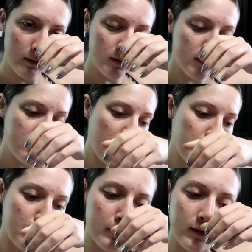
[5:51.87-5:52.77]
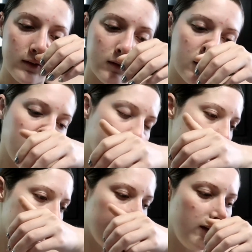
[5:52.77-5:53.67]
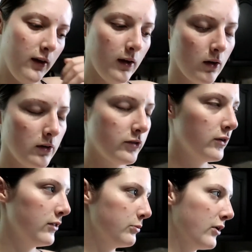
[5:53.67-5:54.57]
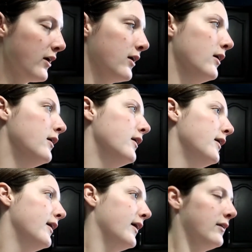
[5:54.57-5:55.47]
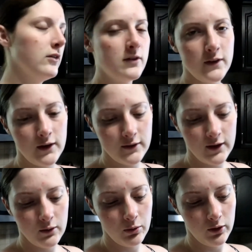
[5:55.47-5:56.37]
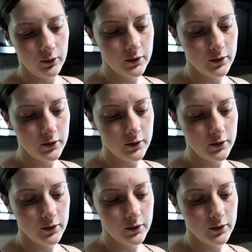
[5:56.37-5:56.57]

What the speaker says: We went to the Tepperman's and looked at the brick, and looked at the end table.